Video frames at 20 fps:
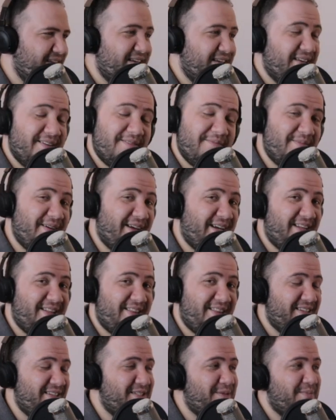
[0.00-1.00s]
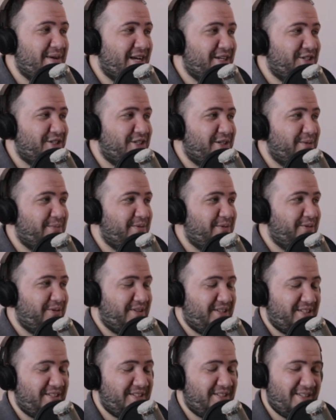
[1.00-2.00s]
Man, this mashup, or
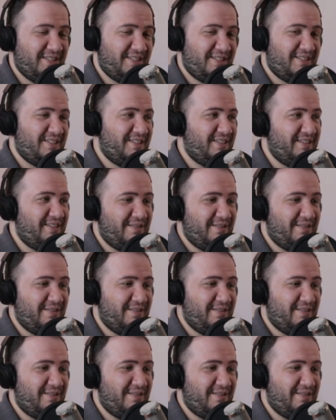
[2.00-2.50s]
this